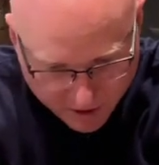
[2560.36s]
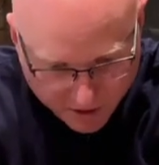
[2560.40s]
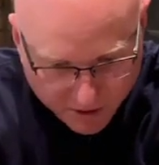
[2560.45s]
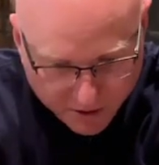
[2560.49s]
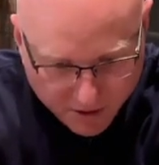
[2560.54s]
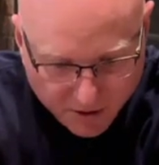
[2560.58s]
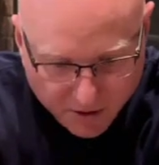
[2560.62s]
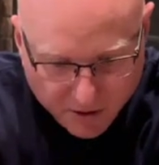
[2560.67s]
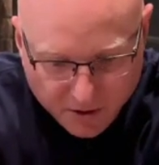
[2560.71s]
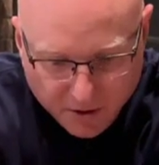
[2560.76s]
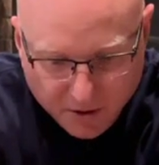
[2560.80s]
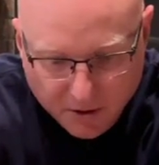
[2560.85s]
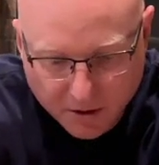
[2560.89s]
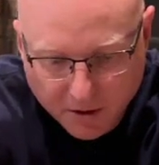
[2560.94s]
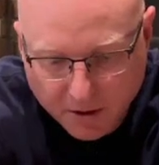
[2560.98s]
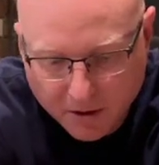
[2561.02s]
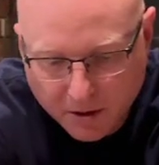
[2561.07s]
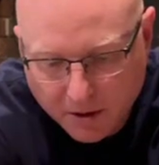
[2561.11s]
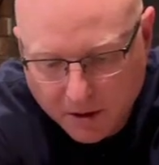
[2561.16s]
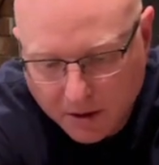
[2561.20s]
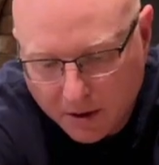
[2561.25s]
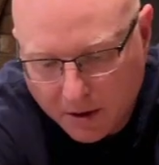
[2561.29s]
good.
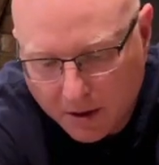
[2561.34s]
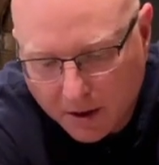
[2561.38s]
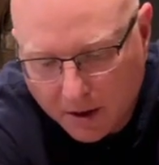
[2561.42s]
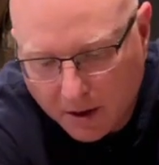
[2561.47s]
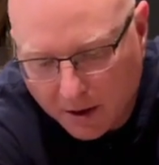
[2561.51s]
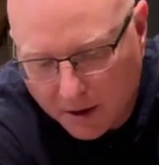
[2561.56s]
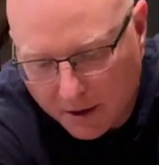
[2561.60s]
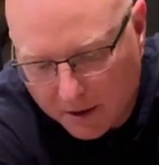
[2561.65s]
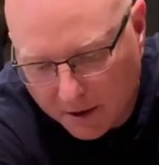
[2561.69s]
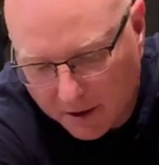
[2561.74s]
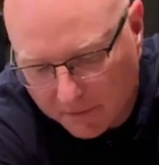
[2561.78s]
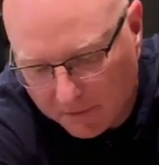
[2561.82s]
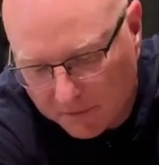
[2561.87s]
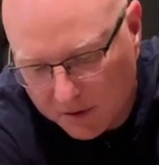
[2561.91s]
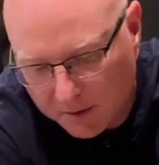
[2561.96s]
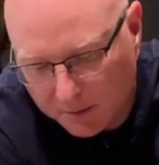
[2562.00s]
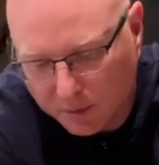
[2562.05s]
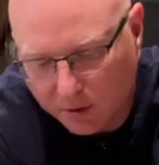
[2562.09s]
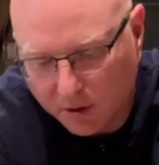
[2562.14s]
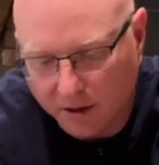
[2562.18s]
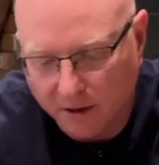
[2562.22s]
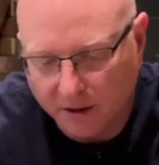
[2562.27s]
Enough to
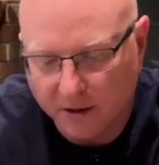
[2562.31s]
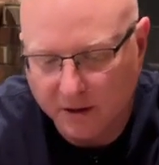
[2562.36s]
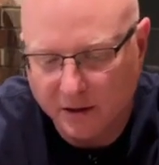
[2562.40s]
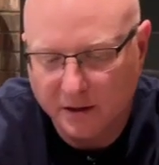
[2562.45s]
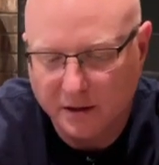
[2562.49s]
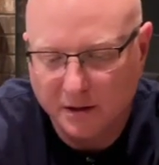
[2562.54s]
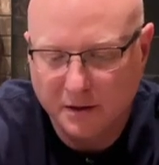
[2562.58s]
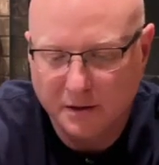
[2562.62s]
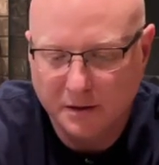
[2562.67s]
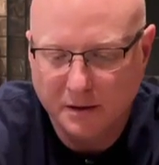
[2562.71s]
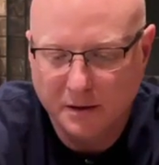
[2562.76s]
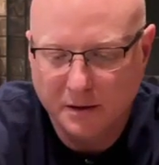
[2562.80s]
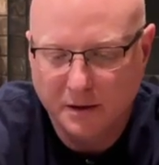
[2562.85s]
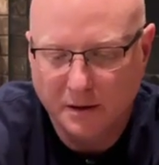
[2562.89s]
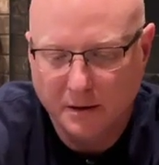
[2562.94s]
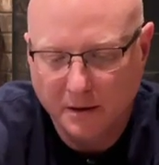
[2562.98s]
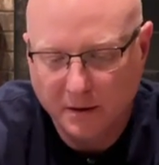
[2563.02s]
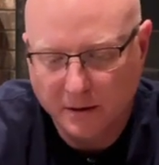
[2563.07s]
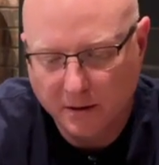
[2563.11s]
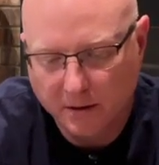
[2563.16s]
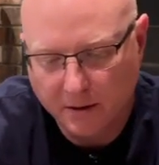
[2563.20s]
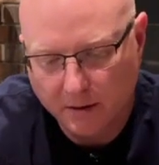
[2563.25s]
plug in.
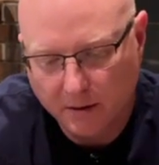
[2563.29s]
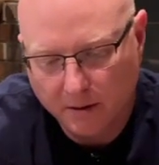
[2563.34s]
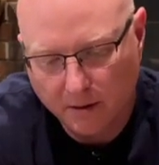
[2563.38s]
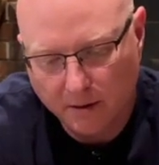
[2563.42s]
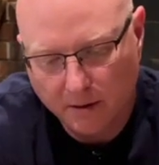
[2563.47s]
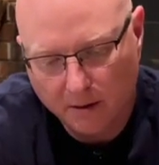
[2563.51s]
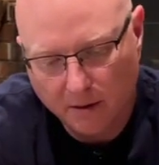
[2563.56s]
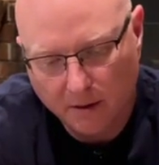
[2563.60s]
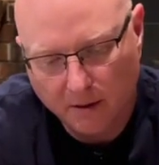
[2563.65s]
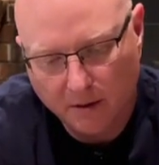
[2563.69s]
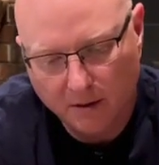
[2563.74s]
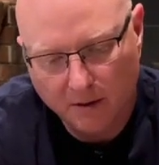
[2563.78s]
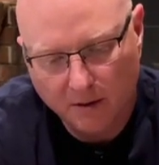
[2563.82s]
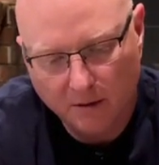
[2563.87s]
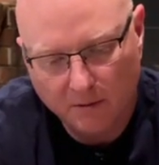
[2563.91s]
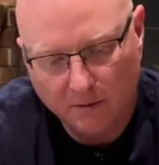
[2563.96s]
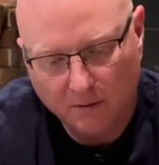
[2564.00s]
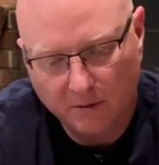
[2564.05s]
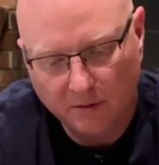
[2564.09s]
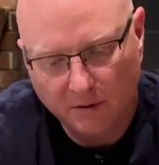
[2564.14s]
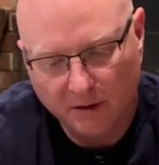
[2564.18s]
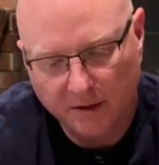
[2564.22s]

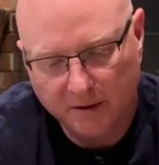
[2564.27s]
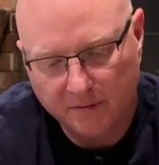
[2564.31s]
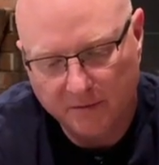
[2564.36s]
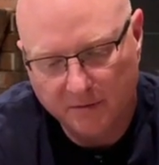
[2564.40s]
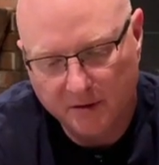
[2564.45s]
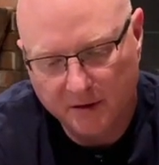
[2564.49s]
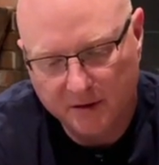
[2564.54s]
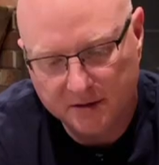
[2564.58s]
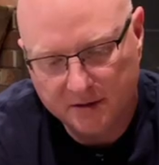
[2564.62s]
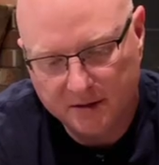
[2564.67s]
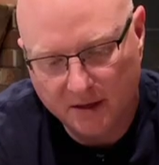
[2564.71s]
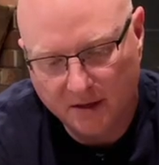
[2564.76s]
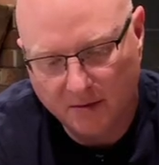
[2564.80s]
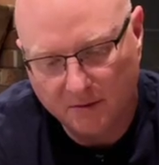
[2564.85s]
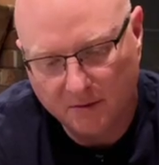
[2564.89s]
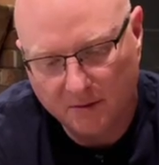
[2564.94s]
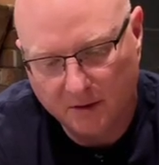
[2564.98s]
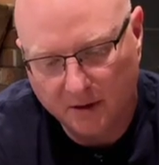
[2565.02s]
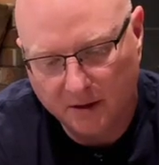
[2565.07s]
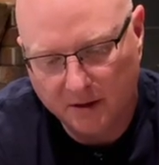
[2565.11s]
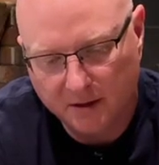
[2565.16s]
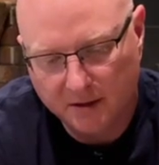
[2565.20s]
Leave this out
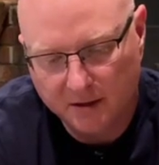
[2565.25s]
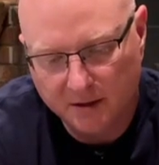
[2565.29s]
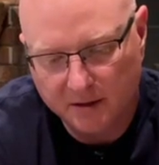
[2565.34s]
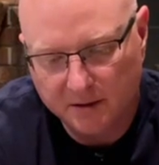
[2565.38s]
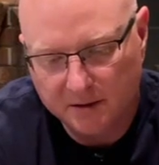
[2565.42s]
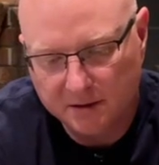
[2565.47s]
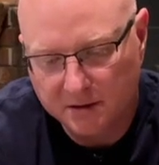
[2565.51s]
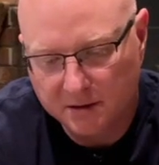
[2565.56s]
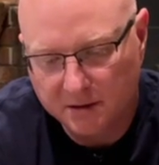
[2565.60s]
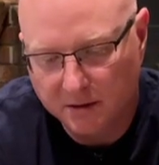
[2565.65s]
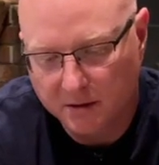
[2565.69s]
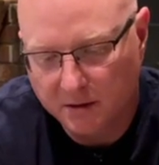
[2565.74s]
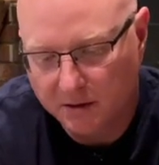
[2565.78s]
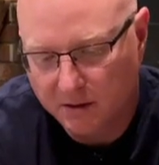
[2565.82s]
like this.